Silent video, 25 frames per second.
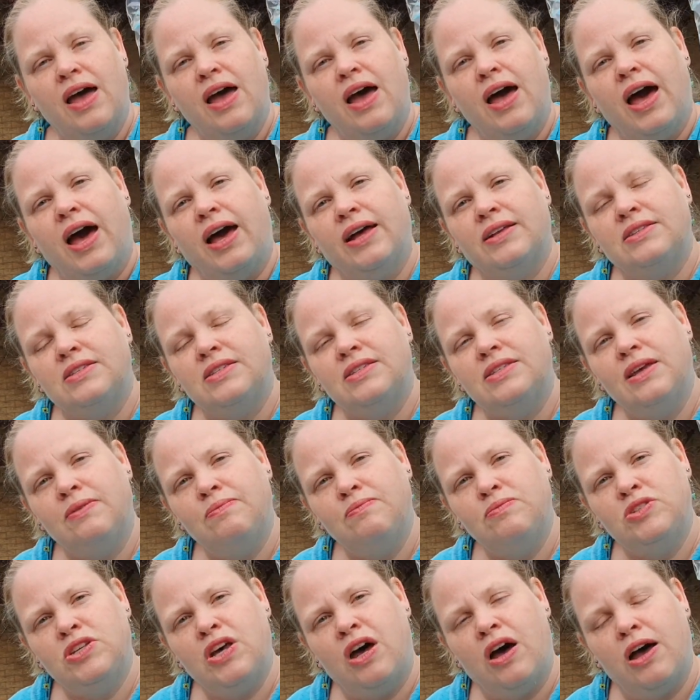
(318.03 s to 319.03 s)
And
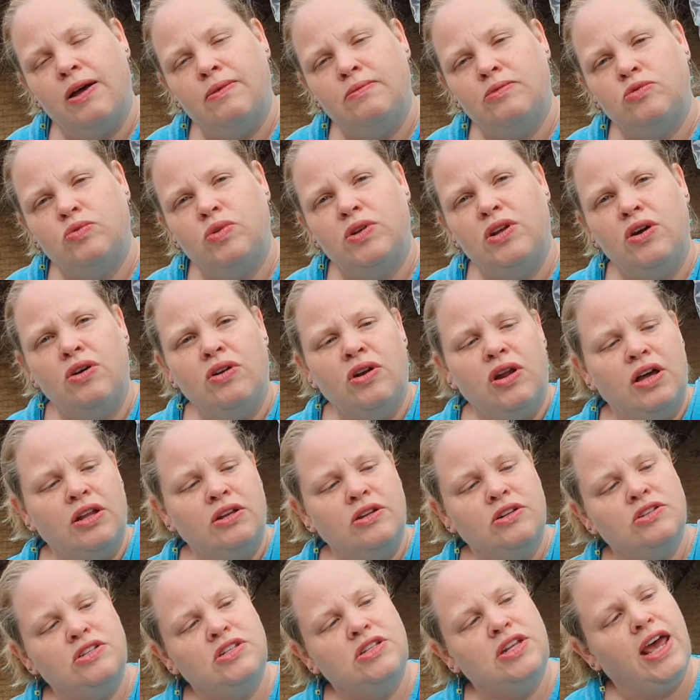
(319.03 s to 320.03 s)
sometimes we don't
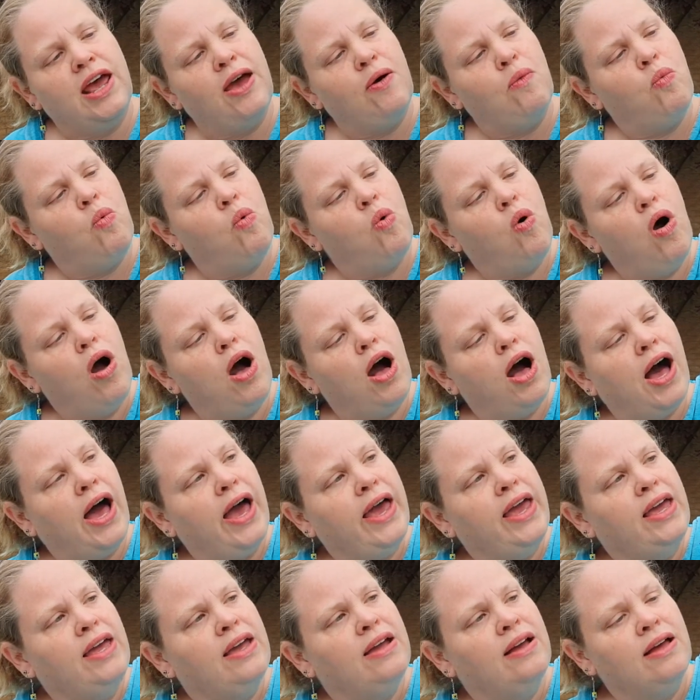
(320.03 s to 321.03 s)
understand
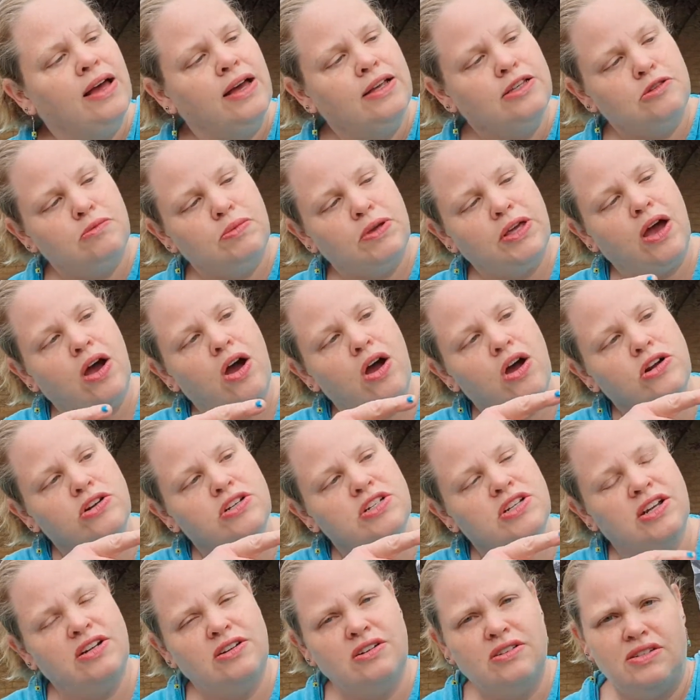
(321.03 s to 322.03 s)
why. That's a bit hard
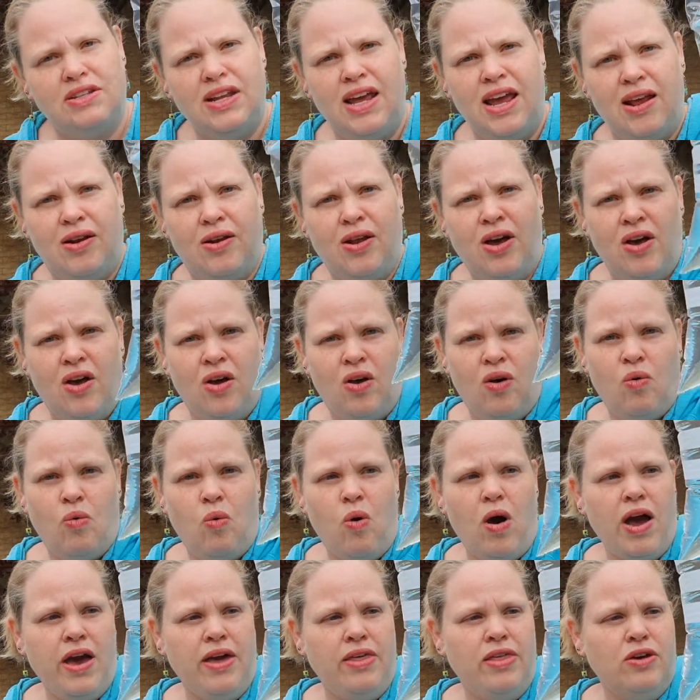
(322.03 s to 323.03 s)
to understand.
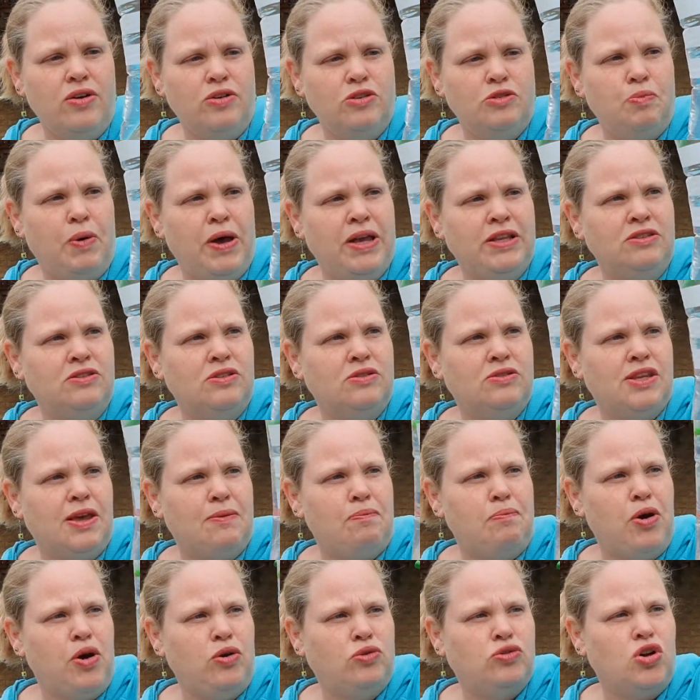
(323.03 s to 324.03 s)
Why are those pencils? They
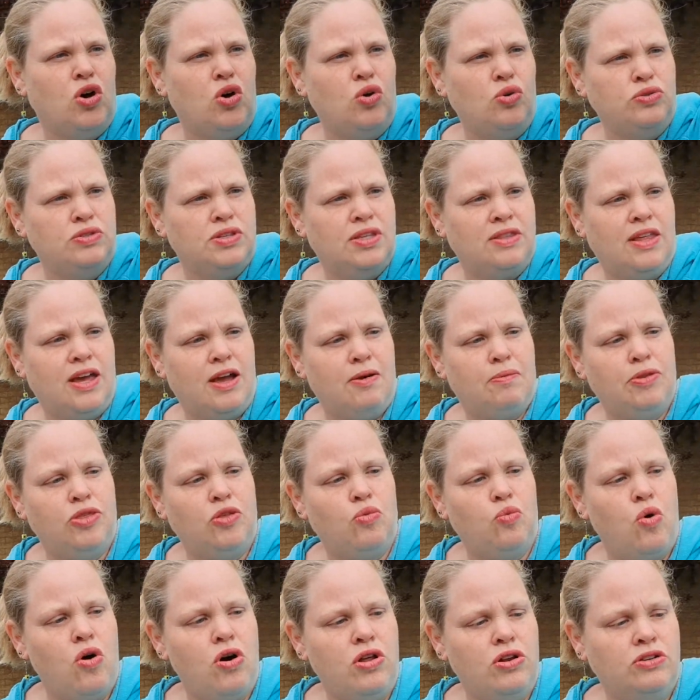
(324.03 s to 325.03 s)
poked holes in there, but the
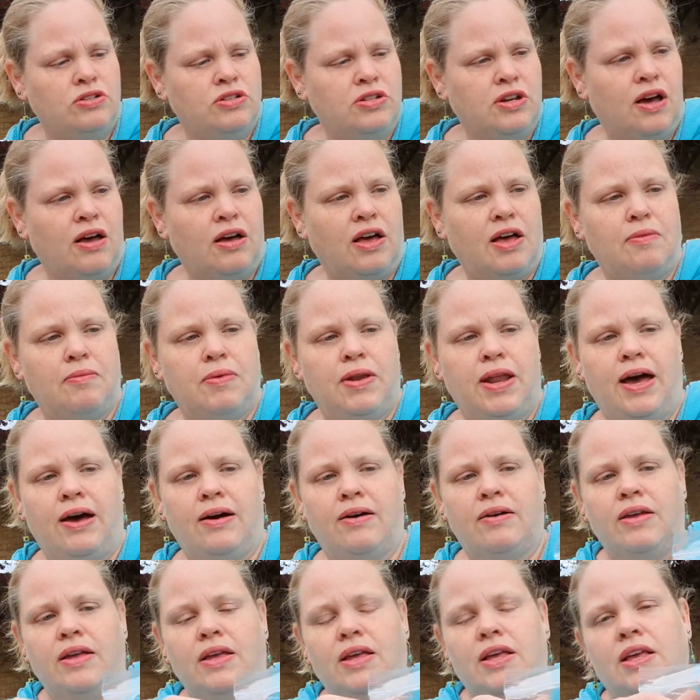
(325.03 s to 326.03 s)
water's not coming out.
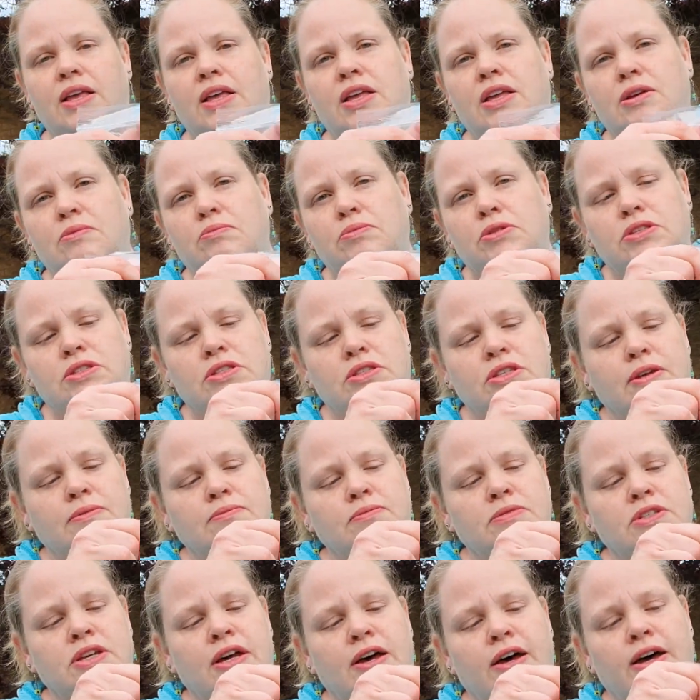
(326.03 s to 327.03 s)
But
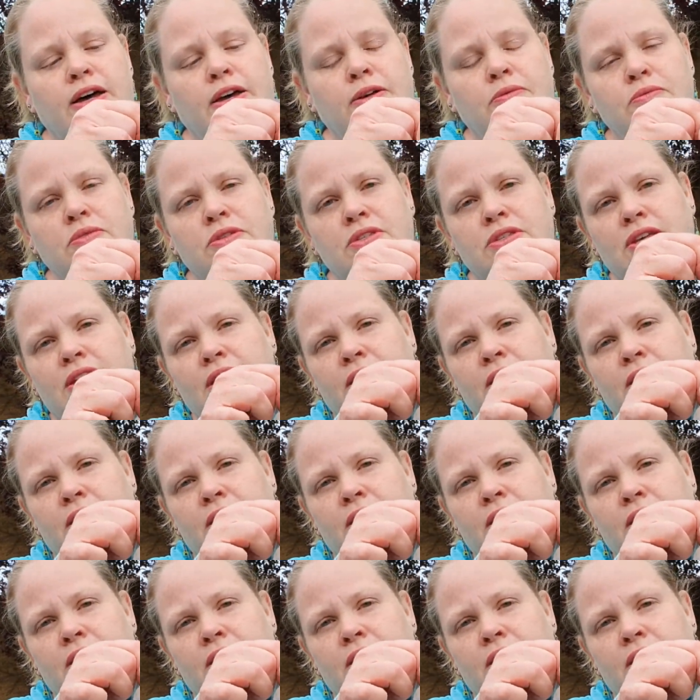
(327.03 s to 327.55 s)
sometimes